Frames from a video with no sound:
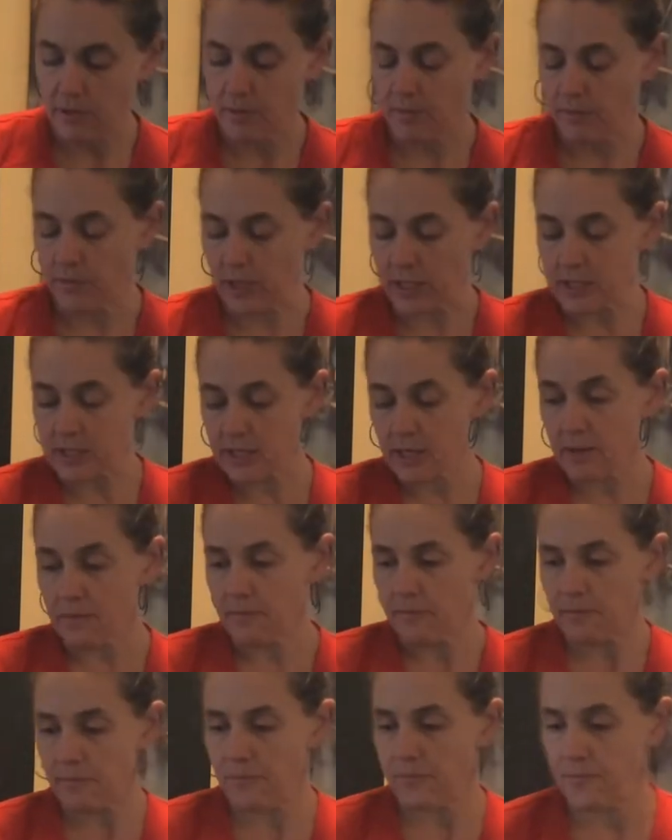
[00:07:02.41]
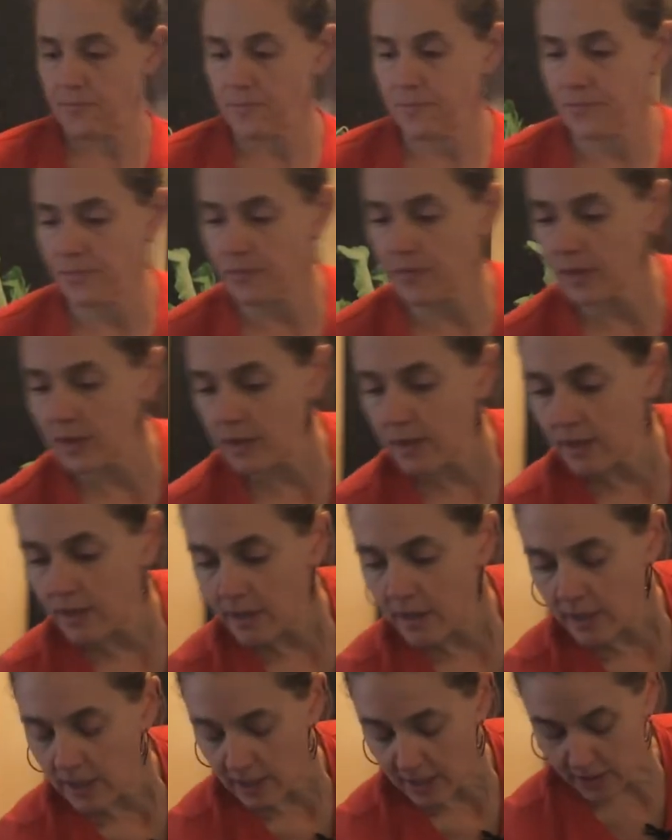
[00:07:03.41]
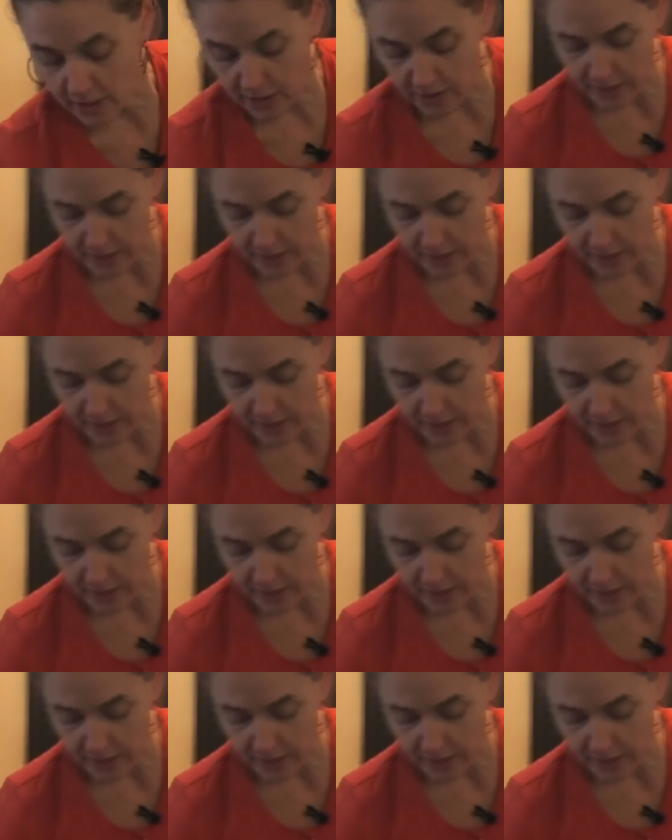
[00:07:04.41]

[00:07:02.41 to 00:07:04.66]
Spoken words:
And that's it. So you go